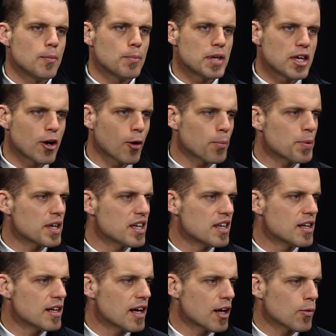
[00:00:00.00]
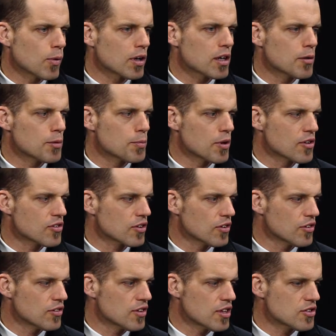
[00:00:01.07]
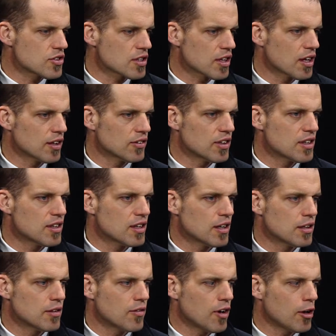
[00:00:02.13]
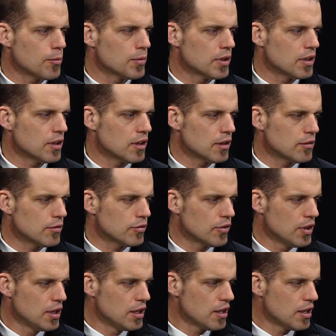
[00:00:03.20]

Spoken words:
PLP and working with personalization can lead to the development of